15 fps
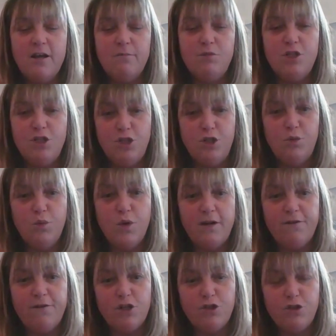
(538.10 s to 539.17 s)
to do one of
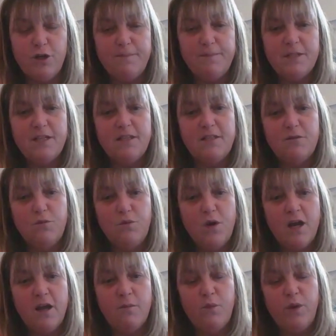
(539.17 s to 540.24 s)
our trips, because
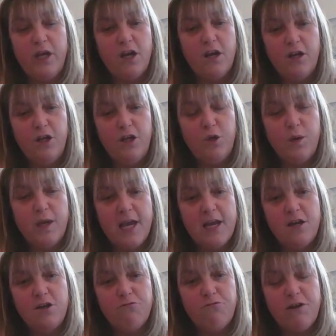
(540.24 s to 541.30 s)
you
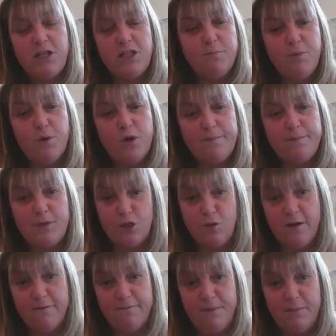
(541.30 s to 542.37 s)
can rent a boat up to
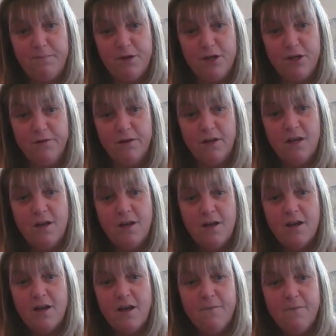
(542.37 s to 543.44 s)
12 people.
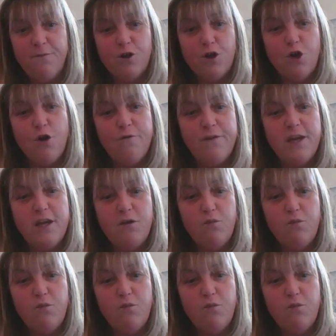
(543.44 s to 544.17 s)
For COVID,